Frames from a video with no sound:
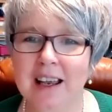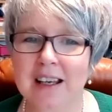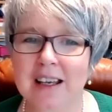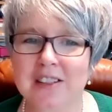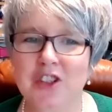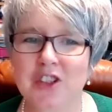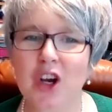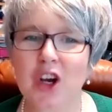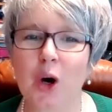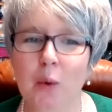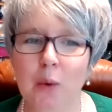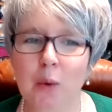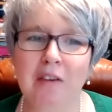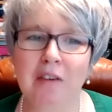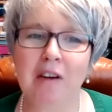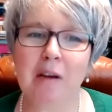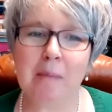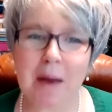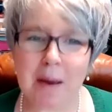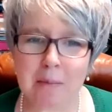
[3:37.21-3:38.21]
And are we
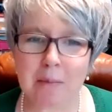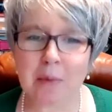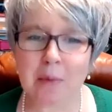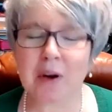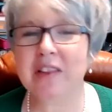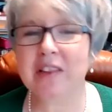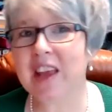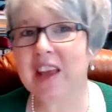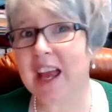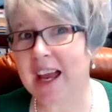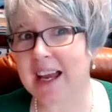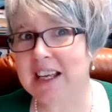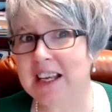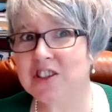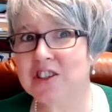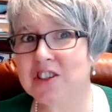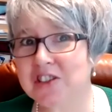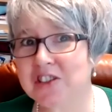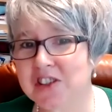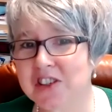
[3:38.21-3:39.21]
remembering the
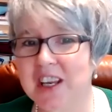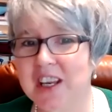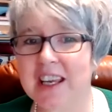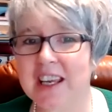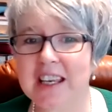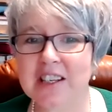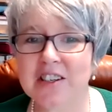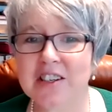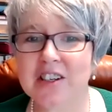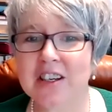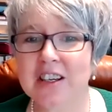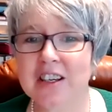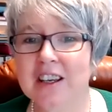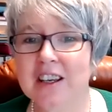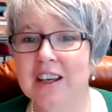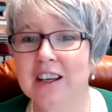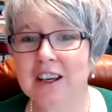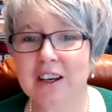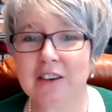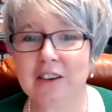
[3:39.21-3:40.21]
age and stage
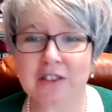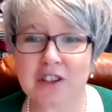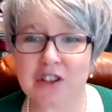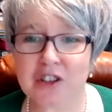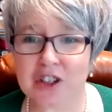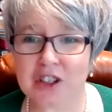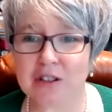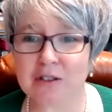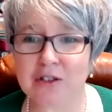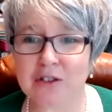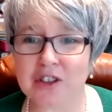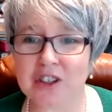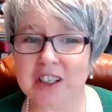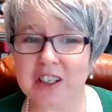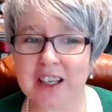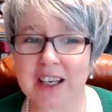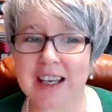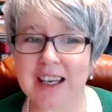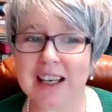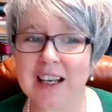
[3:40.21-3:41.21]
of the
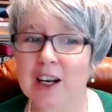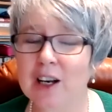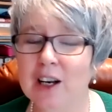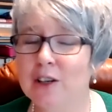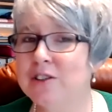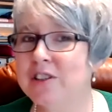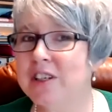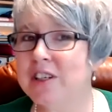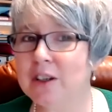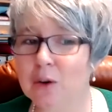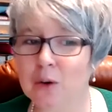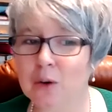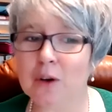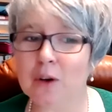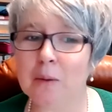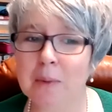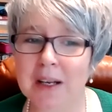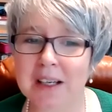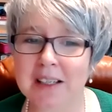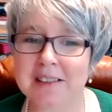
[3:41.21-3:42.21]
children, including all
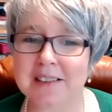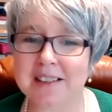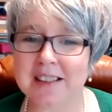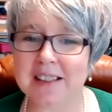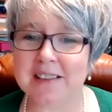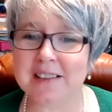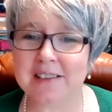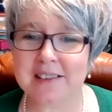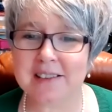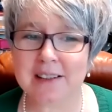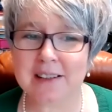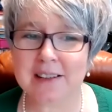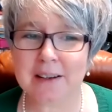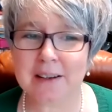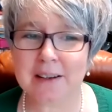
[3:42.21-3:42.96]
abilities?